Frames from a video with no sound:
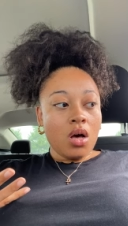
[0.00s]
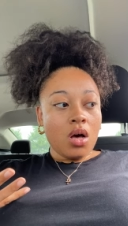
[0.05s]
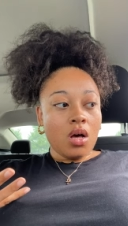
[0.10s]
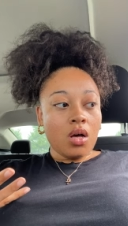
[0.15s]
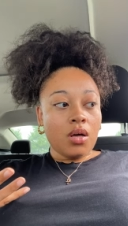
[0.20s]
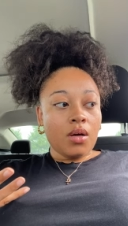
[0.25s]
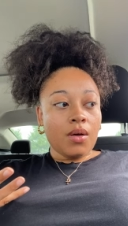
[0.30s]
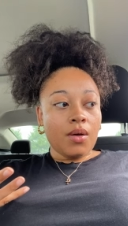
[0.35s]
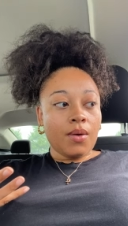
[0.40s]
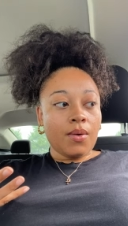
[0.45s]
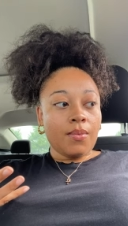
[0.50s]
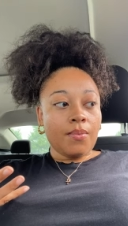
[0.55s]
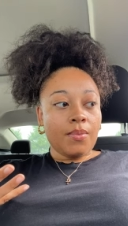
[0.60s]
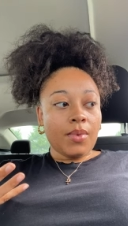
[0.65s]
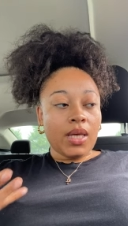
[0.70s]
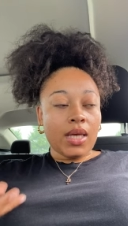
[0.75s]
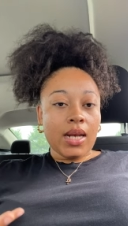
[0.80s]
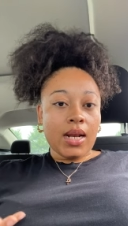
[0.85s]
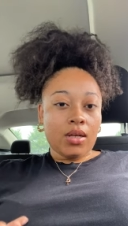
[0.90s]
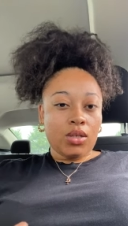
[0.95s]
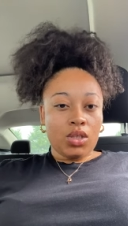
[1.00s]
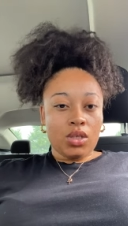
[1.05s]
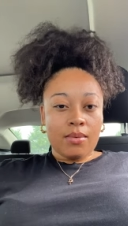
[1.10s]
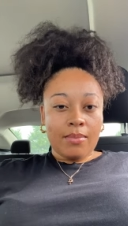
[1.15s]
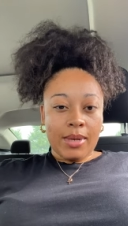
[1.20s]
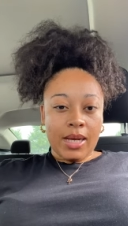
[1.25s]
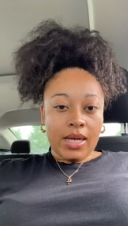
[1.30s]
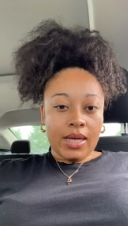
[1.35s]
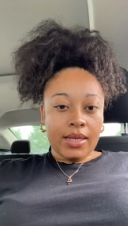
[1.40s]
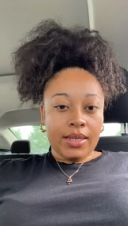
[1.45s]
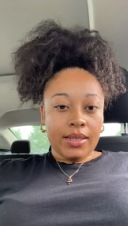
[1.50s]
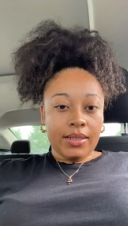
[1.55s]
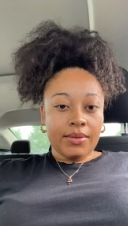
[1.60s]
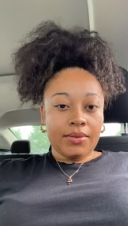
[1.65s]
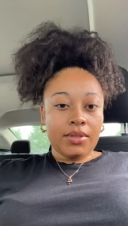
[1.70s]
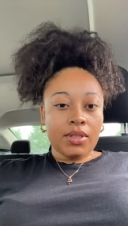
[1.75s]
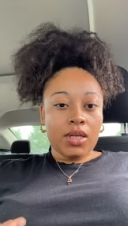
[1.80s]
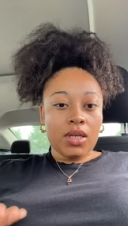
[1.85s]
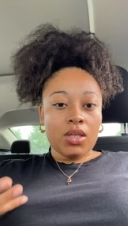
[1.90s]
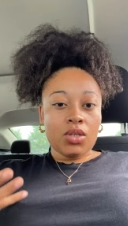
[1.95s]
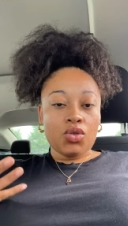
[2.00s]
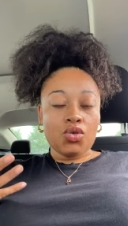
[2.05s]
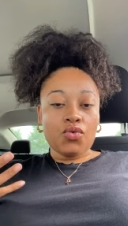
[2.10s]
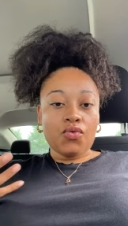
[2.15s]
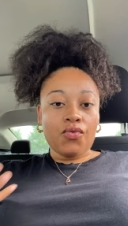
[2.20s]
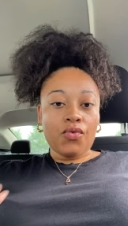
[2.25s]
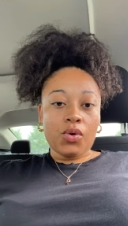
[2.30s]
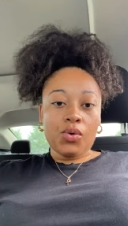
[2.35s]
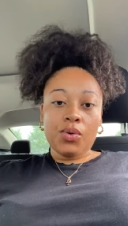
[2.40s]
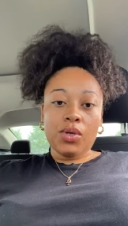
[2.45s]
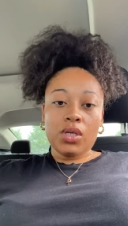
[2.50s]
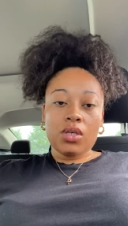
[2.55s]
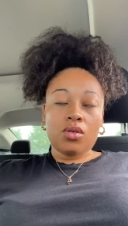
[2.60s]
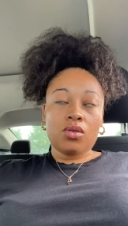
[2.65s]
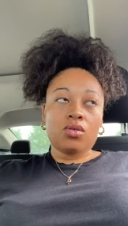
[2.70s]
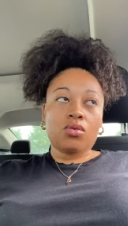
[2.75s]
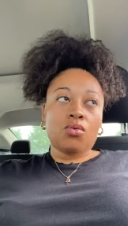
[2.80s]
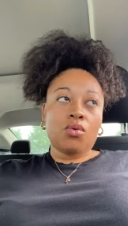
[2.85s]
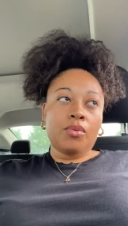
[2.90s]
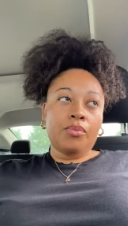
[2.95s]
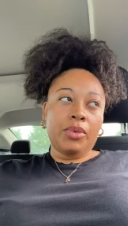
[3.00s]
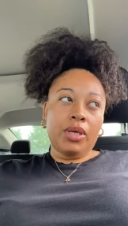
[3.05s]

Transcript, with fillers: um, get out your mind and to focus on